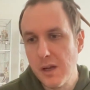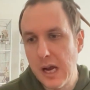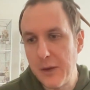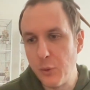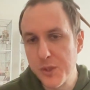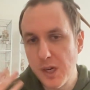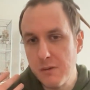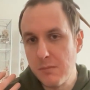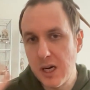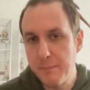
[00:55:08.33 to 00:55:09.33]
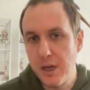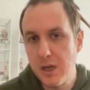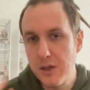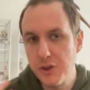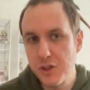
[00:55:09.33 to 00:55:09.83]
And also my
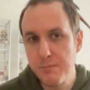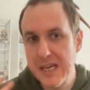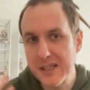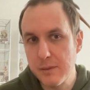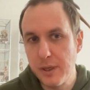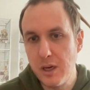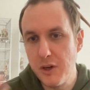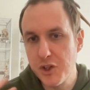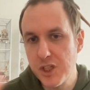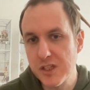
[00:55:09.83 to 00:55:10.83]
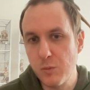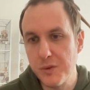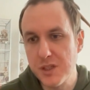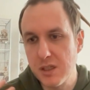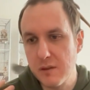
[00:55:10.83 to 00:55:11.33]
perch, me as the perch, she doesn't
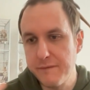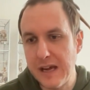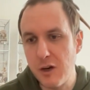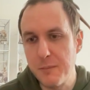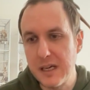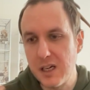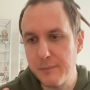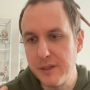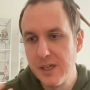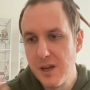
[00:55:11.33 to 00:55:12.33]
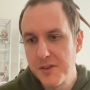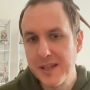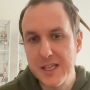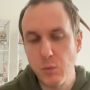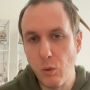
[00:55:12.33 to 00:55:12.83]
want to foul me up. So
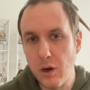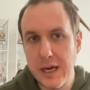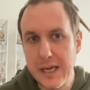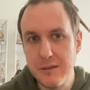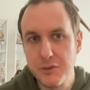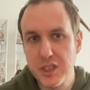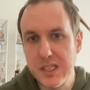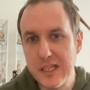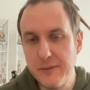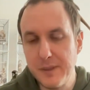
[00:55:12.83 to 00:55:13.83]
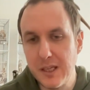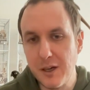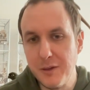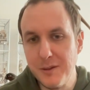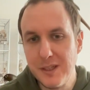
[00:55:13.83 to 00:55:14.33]
that's why she's leaving me
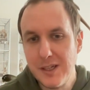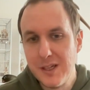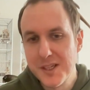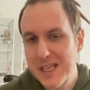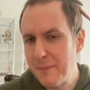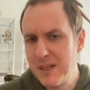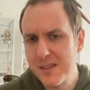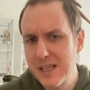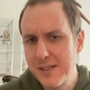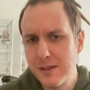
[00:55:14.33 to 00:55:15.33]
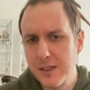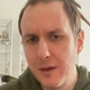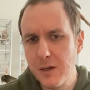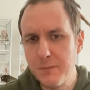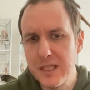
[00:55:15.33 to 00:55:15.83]
alone. Scabby doesn't tend to like
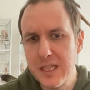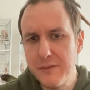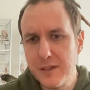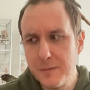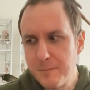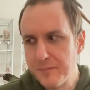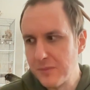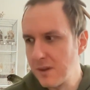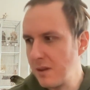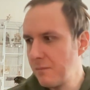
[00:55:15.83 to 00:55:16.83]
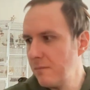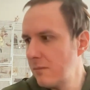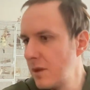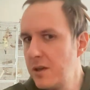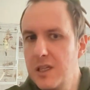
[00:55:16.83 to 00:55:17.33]
going on me either.
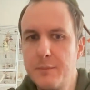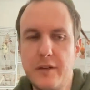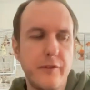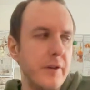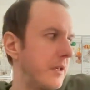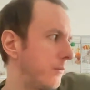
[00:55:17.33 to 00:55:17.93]
You going to come over here?